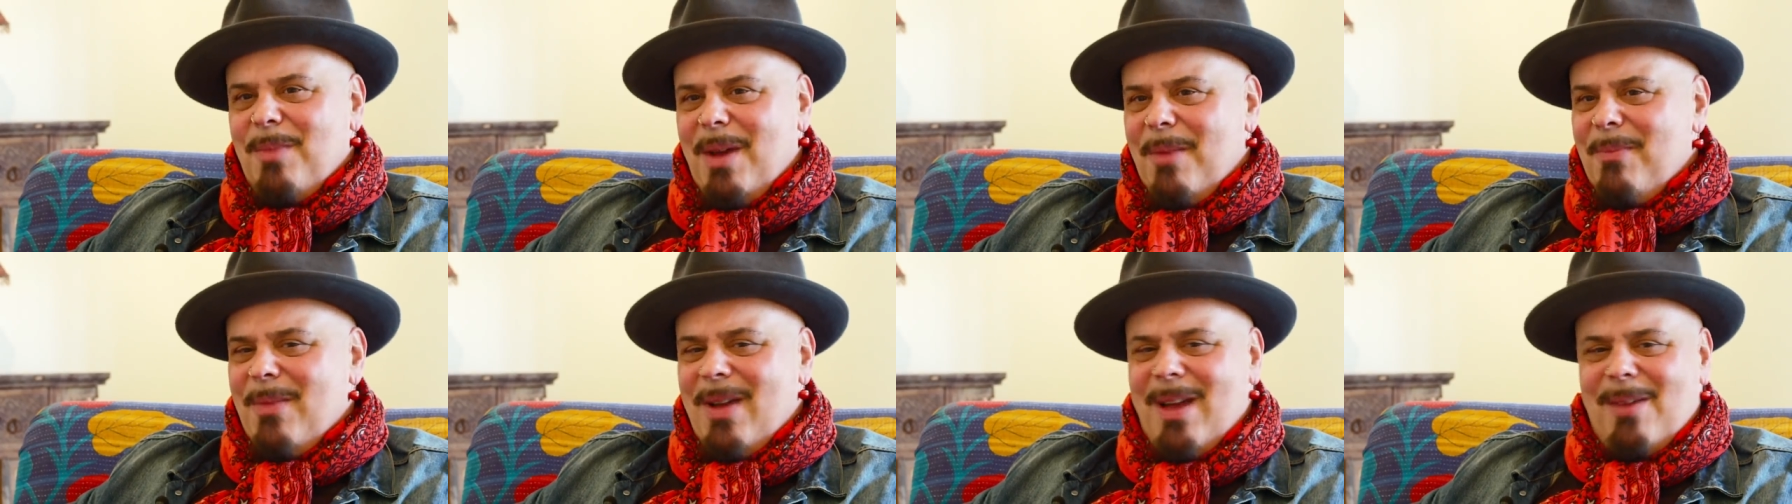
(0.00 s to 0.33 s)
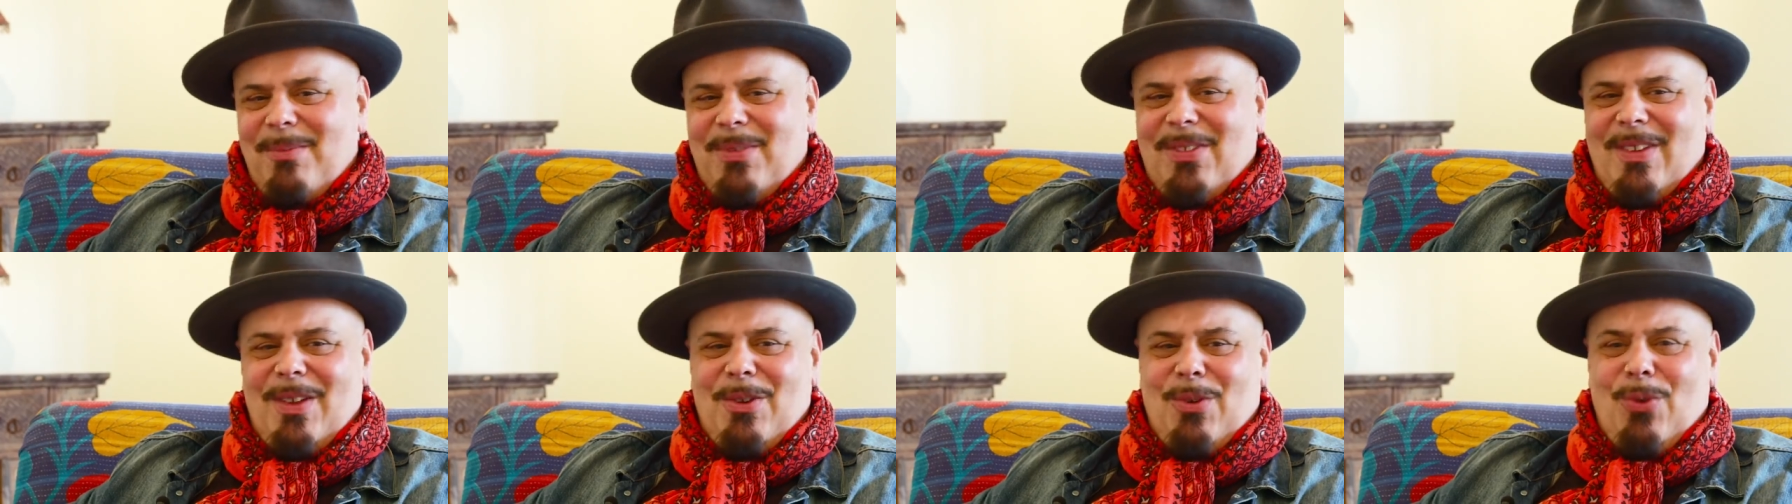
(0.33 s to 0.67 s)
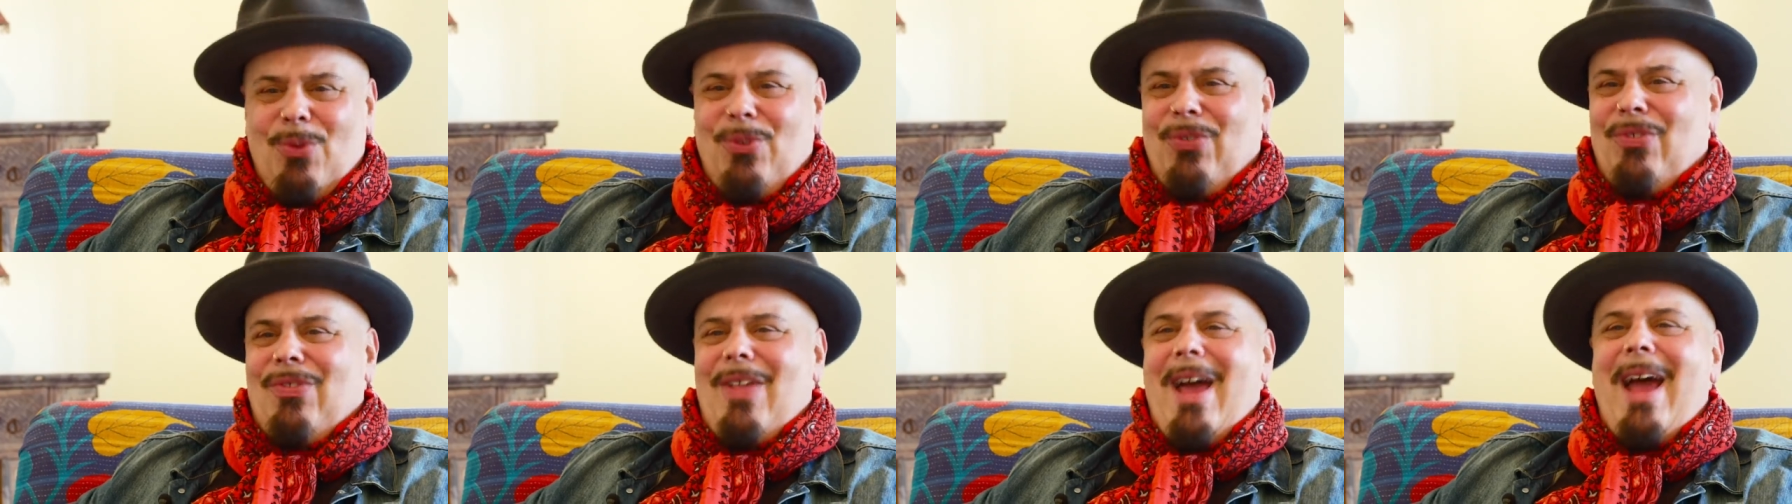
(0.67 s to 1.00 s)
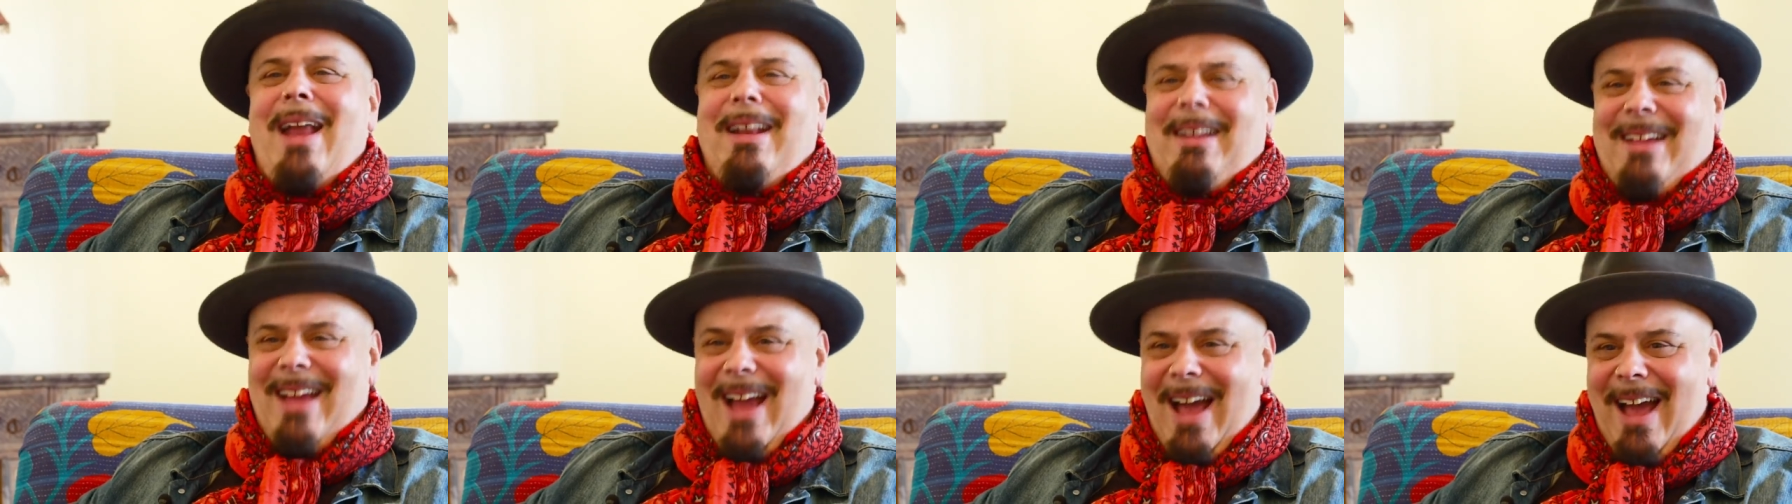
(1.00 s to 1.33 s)
and my mom said, who's
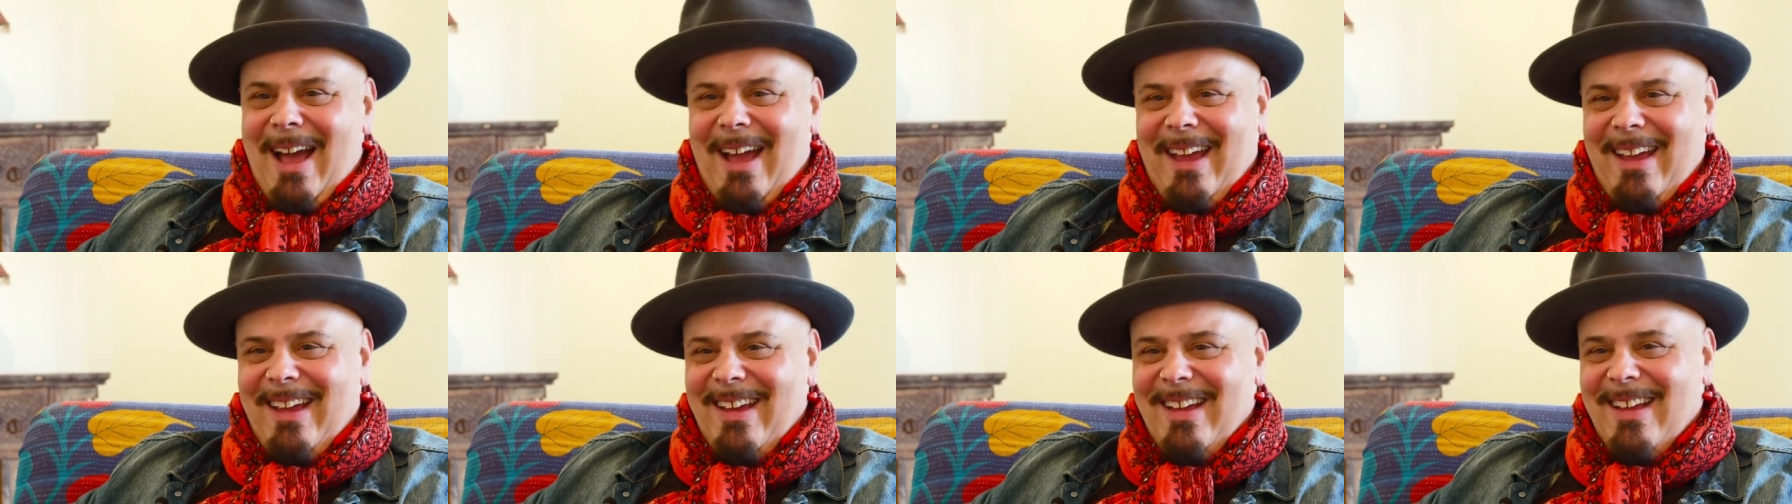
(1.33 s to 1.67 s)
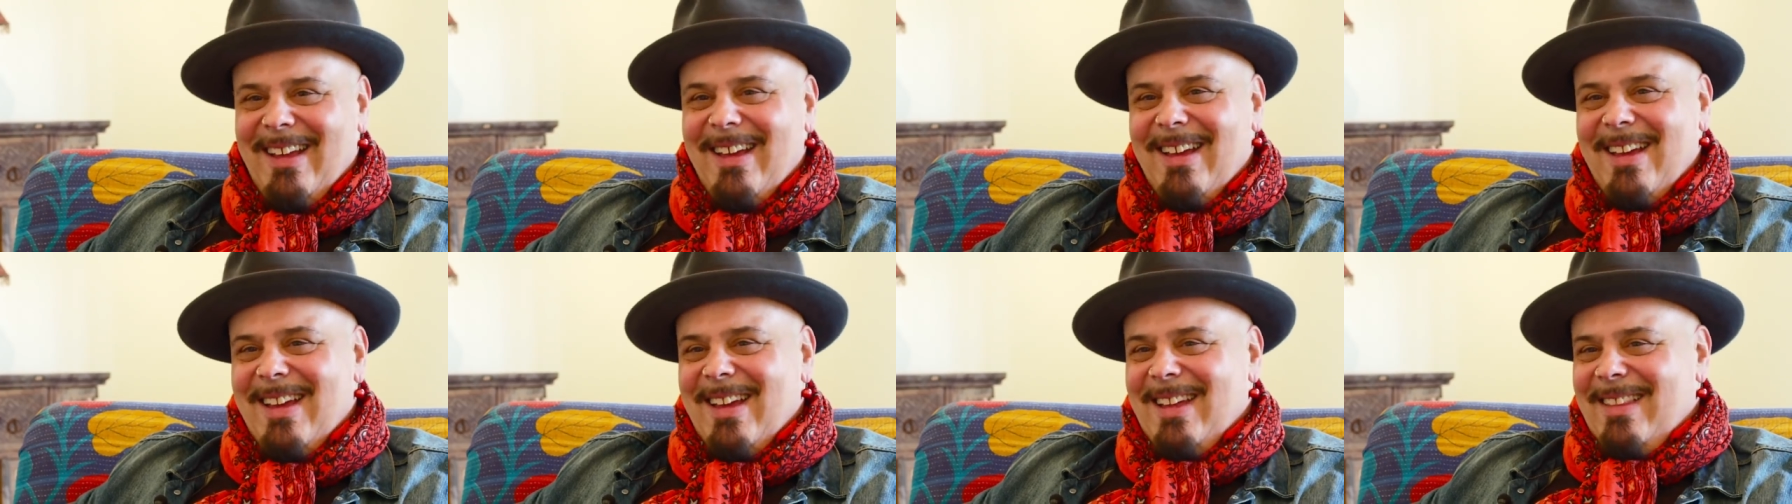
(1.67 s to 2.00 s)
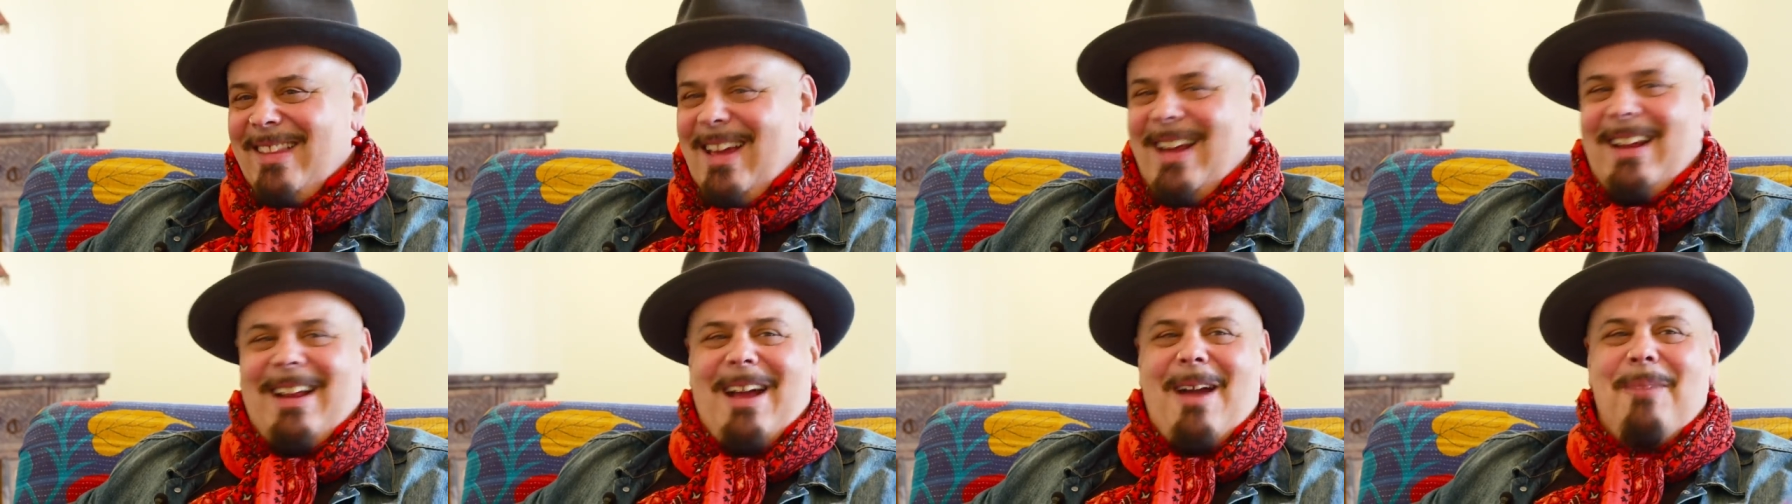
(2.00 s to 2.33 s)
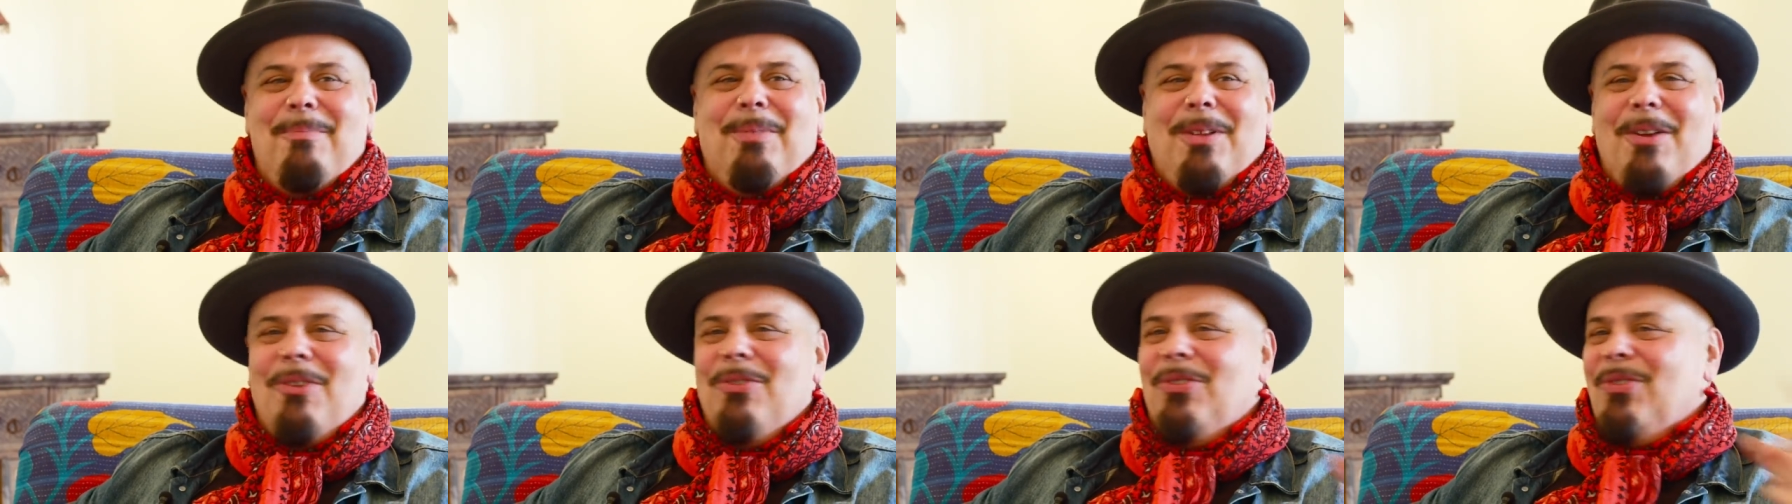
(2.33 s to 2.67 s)
that guy? That
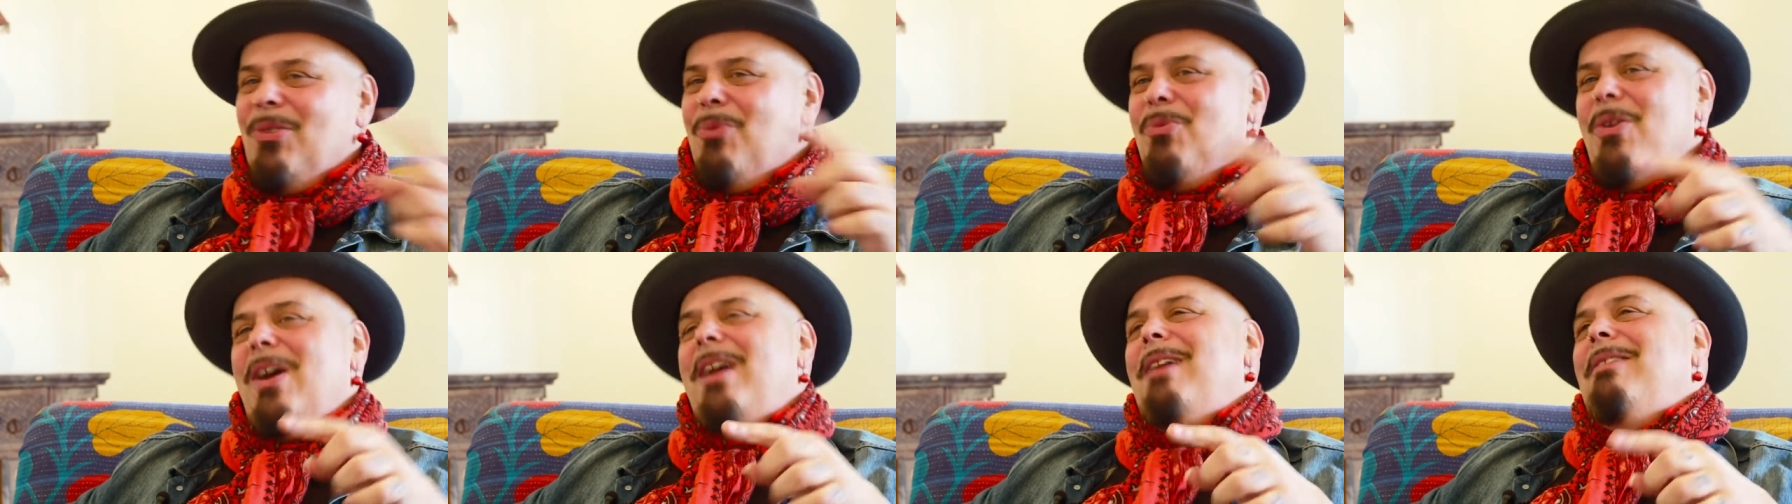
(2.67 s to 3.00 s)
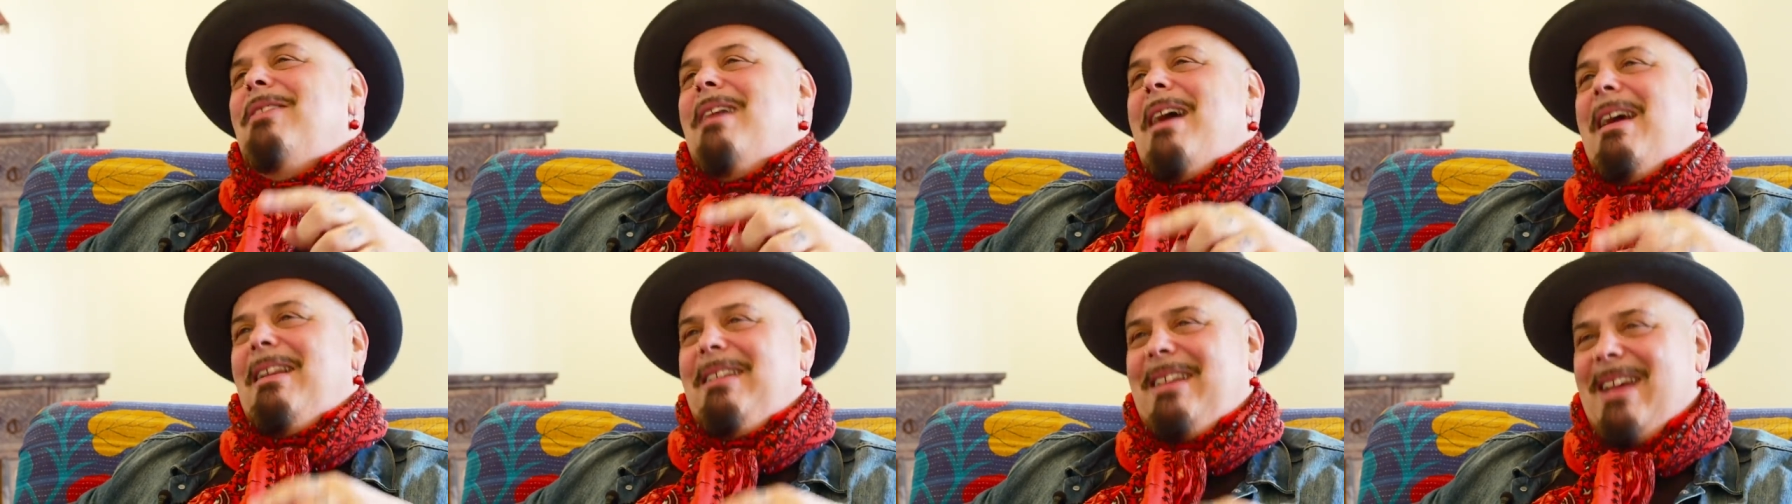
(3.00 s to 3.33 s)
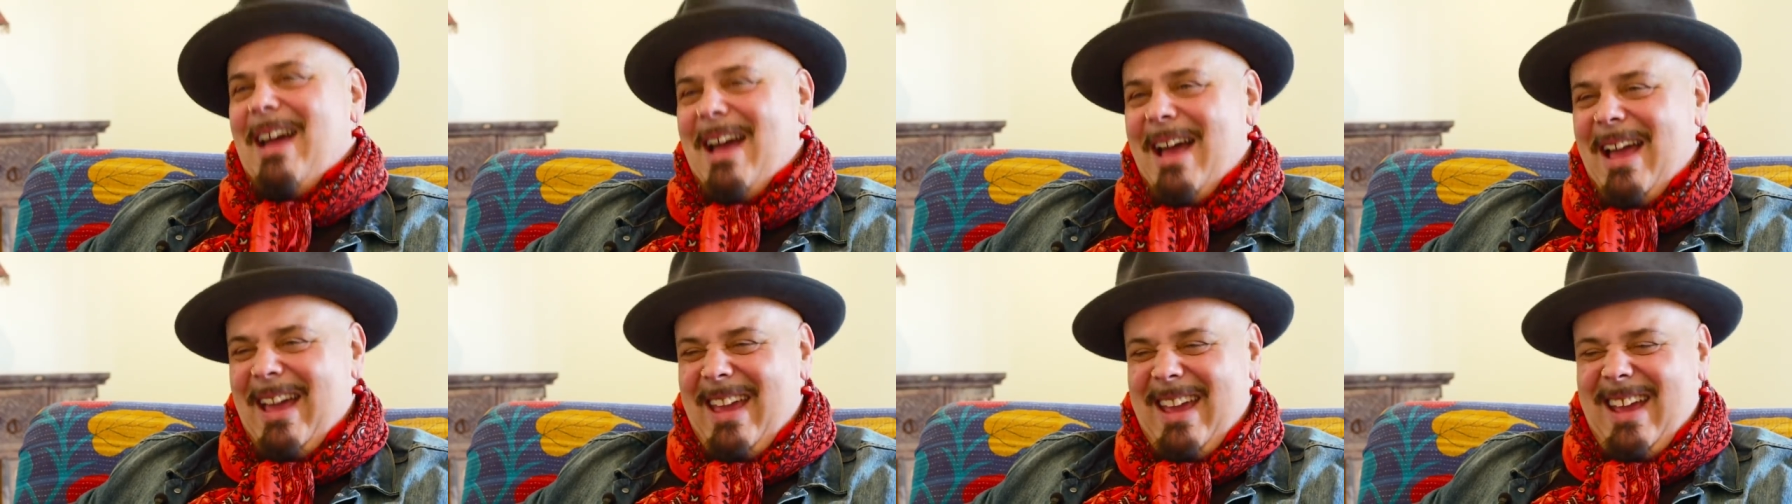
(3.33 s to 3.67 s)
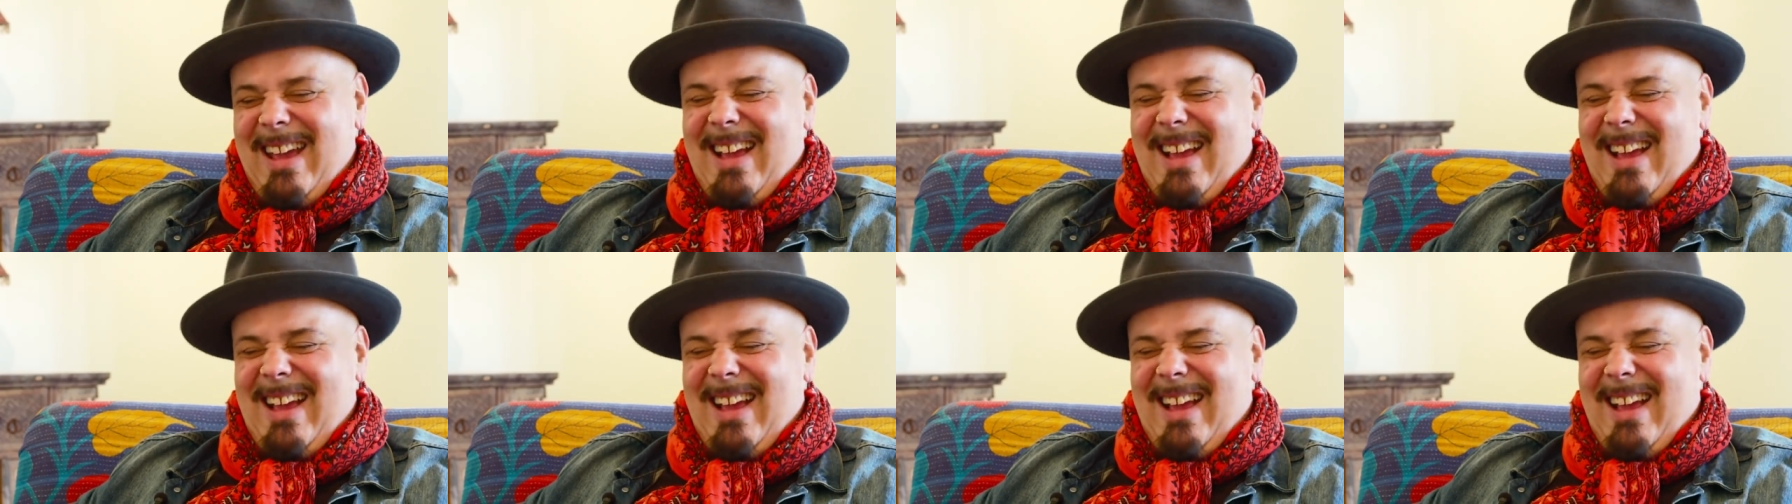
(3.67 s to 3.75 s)
guy blows away that guy.